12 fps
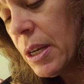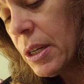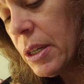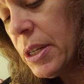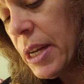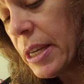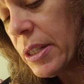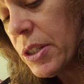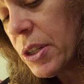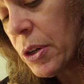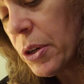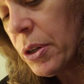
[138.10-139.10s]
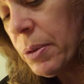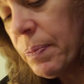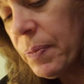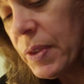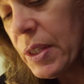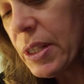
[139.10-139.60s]
"Good night, sir,"
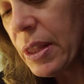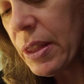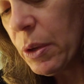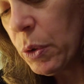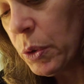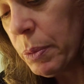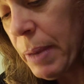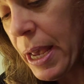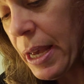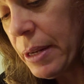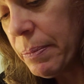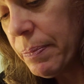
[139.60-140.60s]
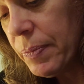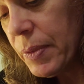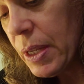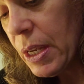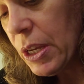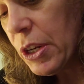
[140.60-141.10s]
said the old man.
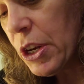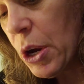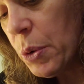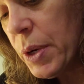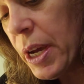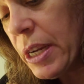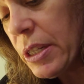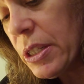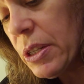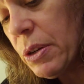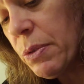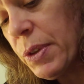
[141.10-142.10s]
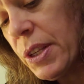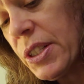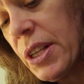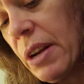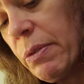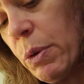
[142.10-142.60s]
"No night for the
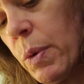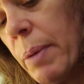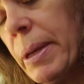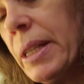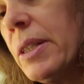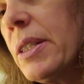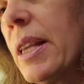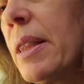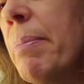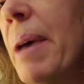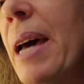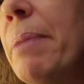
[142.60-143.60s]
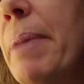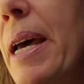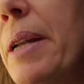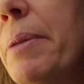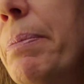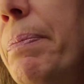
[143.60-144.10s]
son of a woman," said the
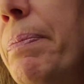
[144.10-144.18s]
madman.